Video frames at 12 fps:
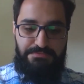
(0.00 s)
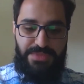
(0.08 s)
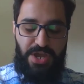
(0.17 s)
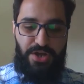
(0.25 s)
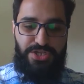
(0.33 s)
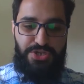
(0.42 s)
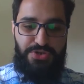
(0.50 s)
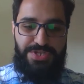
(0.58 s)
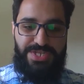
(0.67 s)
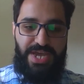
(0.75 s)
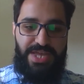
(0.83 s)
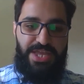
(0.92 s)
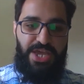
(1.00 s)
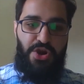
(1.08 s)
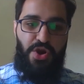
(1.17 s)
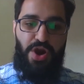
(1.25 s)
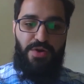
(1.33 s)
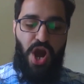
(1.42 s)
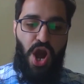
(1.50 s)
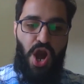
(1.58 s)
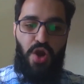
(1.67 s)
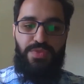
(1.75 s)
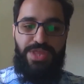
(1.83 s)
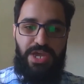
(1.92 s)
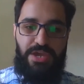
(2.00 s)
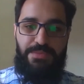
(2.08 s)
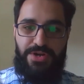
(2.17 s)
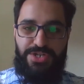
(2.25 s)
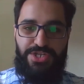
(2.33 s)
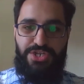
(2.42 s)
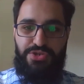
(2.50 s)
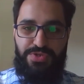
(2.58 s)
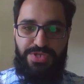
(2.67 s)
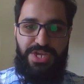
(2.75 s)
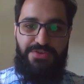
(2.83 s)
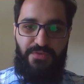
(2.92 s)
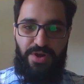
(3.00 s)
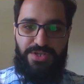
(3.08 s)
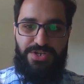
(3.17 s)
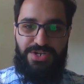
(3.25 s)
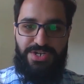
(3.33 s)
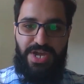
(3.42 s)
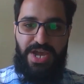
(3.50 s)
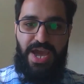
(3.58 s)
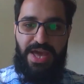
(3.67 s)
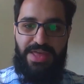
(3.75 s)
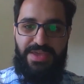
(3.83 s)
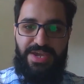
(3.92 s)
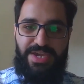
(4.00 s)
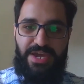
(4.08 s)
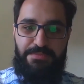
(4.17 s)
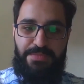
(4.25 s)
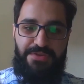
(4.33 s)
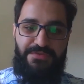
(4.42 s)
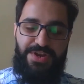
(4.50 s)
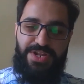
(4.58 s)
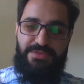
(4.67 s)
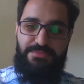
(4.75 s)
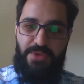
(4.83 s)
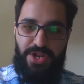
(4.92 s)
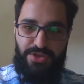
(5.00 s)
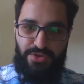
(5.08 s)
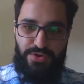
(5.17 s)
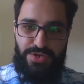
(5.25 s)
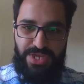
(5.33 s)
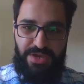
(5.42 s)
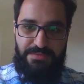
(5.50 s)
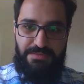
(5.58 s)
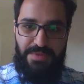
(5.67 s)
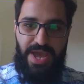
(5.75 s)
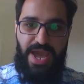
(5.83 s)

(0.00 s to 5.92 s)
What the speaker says: understand how neighbors use their water, and they can perfectly monitor them.